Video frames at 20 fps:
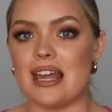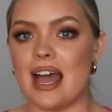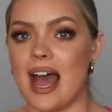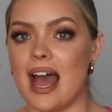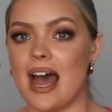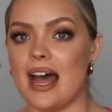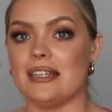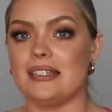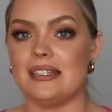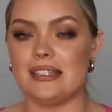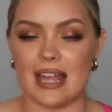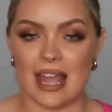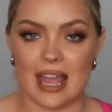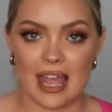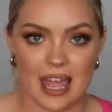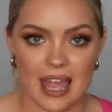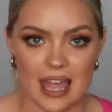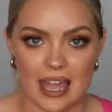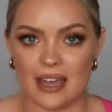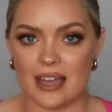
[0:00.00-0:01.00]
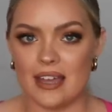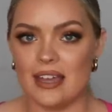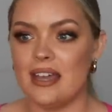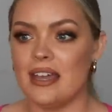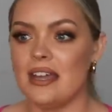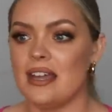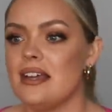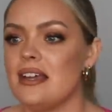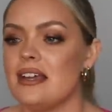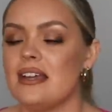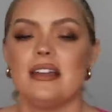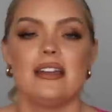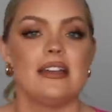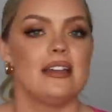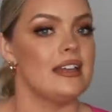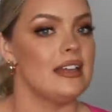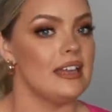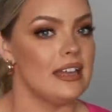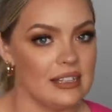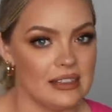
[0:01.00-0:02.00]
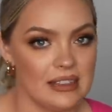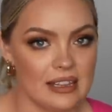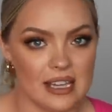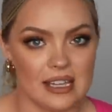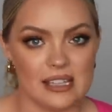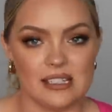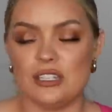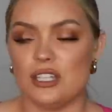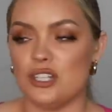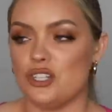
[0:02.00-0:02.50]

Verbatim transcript: sa in this.